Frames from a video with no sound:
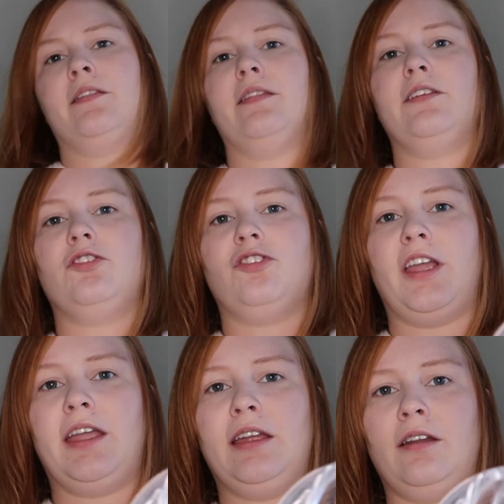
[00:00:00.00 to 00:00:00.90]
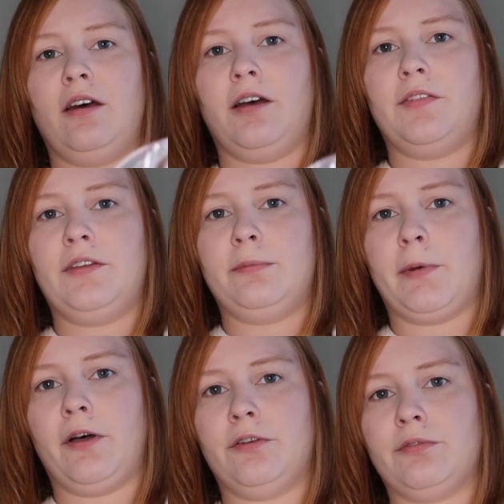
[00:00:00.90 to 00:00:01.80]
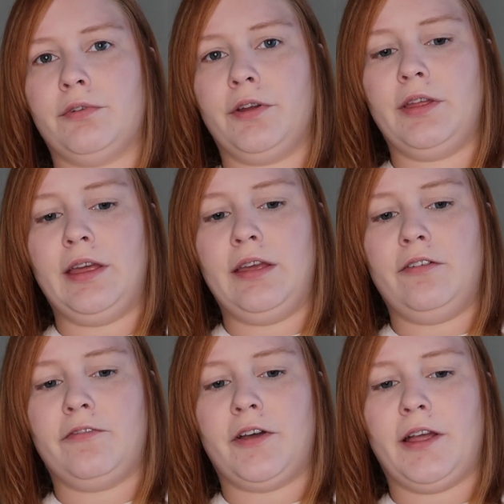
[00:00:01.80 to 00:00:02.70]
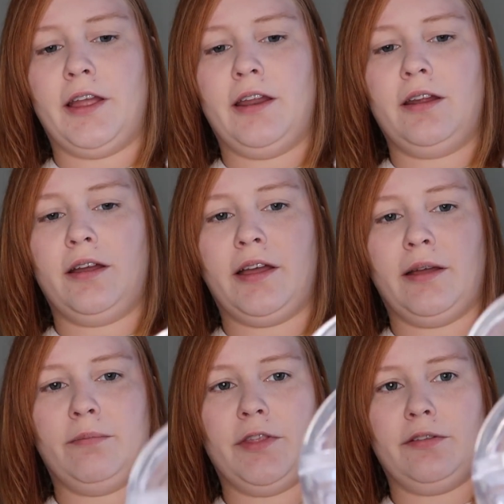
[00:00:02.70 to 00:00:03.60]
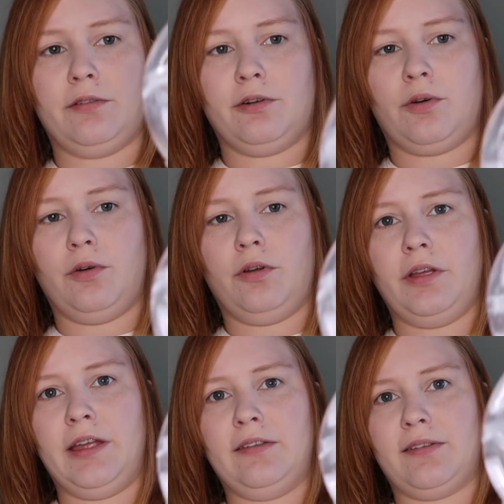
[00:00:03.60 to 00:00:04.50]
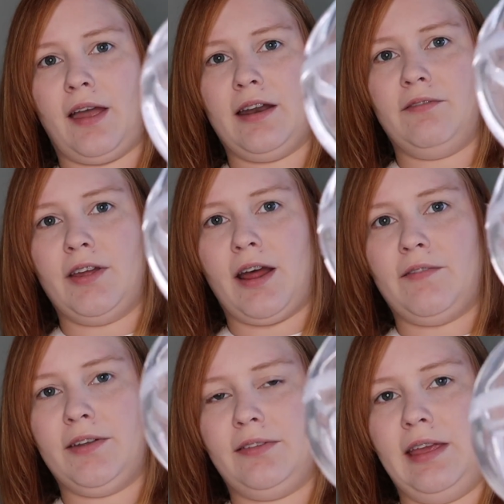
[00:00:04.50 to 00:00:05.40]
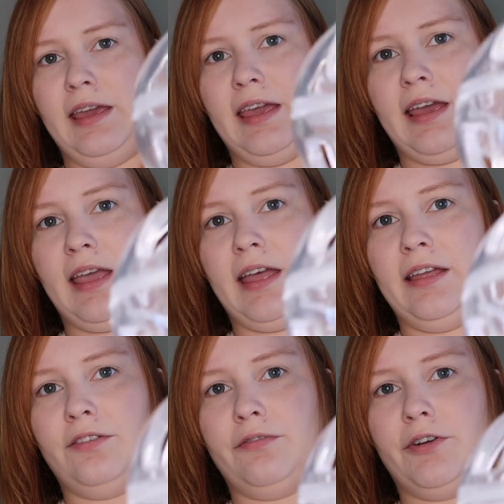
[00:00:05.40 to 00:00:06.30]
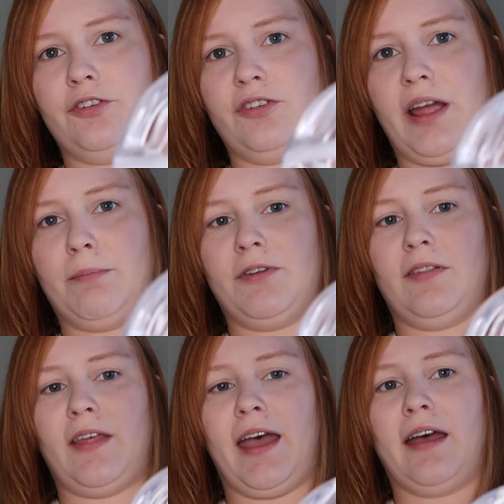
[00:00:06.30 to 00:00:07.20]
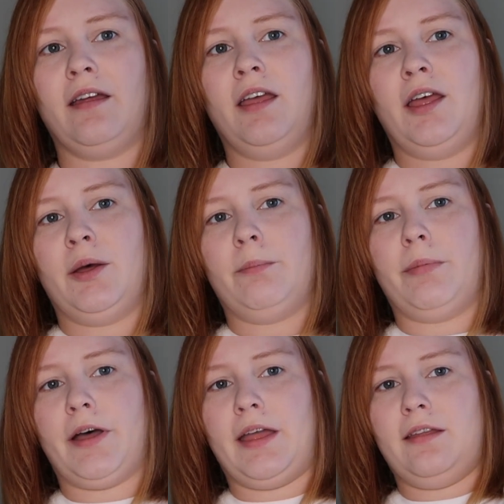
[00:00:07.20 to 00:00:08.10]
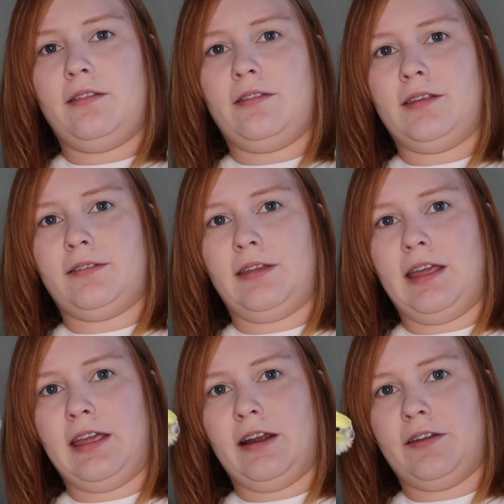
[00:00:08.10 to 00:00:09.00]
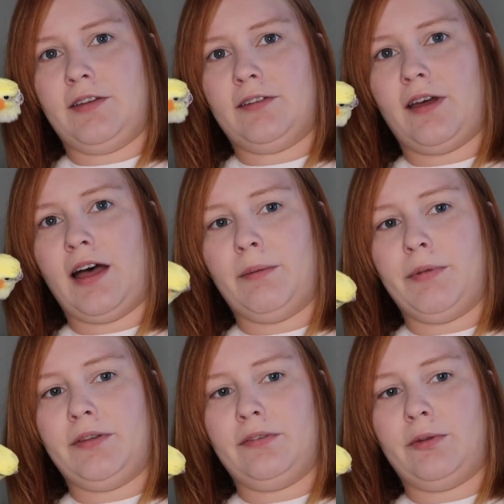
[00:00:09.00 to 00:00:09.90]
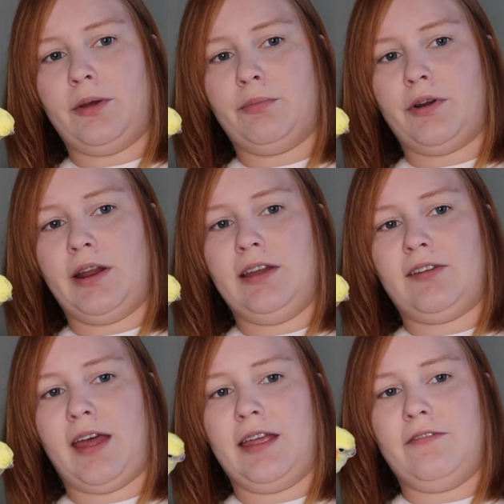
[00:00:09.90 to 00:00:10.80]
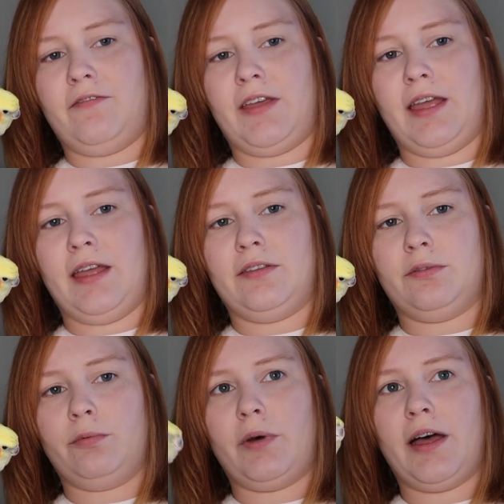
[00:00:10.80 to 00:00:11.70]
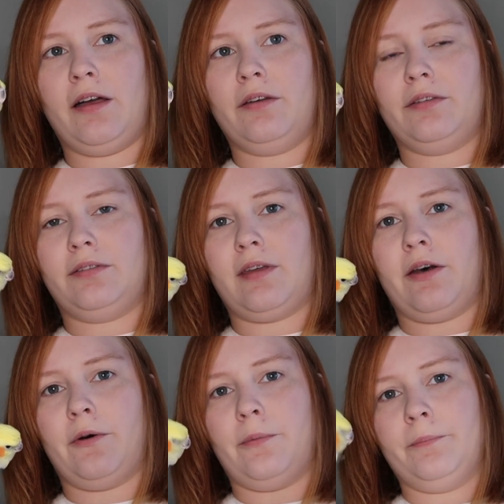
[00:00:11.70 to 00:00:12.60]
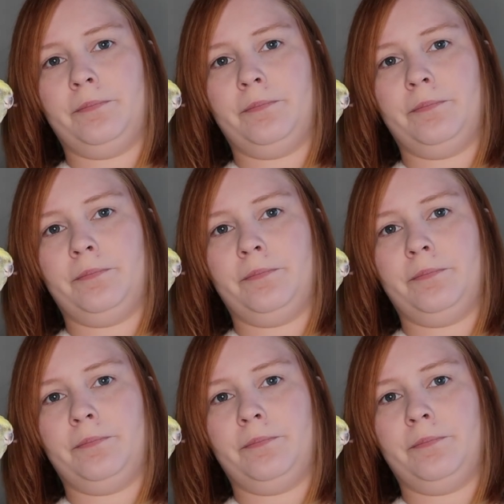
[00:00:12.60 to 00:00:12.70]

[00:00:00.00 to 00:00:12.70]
This chain on this ball is really fine. The circle inside of it, obviously he can't get his foot trapped in that, but this link here at the top is a pretty tight fit as well. So